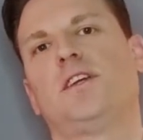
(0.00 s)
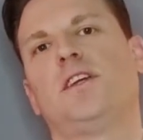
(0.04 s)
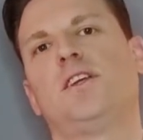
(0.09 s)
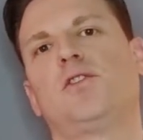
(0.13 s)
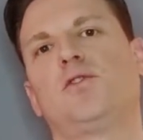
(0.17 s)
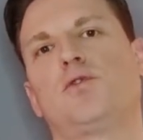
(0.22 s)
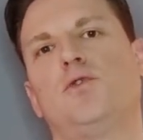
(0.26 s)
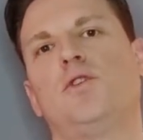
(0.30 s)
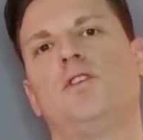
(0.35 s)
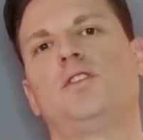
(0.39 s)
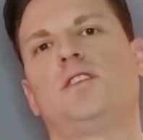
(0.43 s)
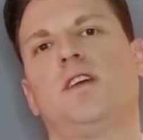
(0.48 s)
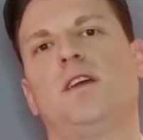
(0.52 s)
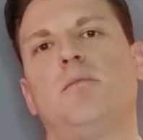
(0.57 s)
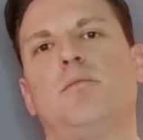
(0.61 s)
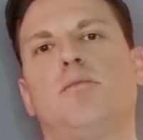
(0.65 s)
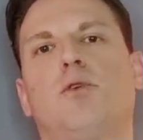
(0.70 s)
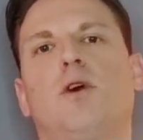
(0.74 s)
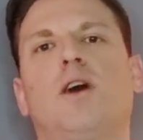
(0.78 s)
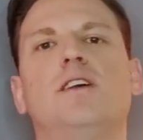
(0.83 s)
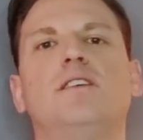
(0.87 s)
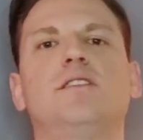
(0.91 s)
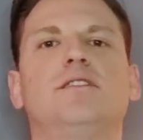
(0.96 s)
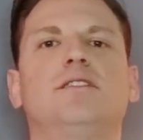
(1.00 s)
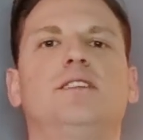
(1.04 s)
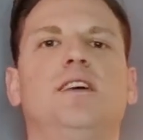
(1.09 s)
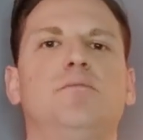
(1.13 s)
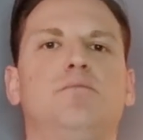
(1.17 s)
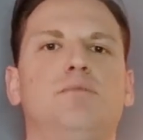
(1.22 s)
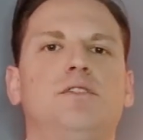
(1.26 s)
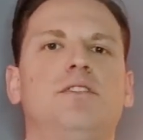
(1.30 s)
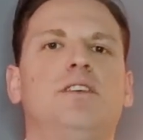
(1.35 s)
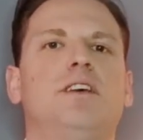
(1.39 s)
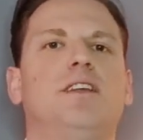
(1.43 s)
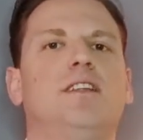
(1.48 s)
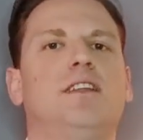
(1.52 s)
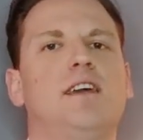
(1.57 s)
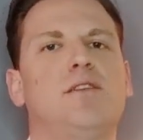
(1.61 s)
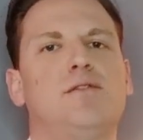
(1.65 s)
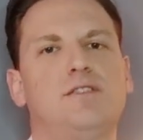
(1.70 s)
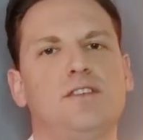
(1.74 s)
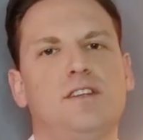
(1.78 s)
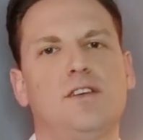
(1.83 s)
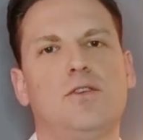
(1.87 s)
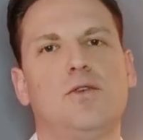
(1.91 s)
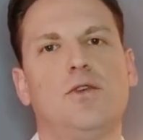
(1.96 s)
increased in price 10% every
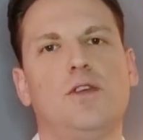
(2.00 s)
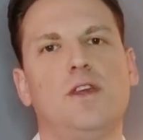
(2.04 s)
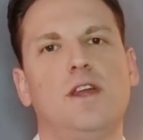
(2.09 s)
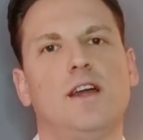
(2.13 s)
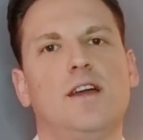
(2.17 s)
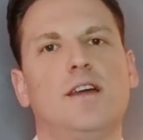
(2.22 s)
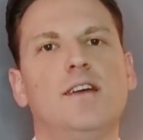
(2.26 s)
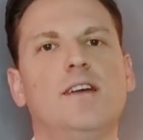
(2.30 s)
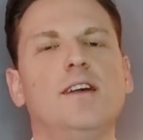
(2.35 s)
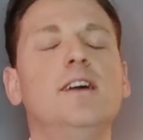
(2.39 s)
single year.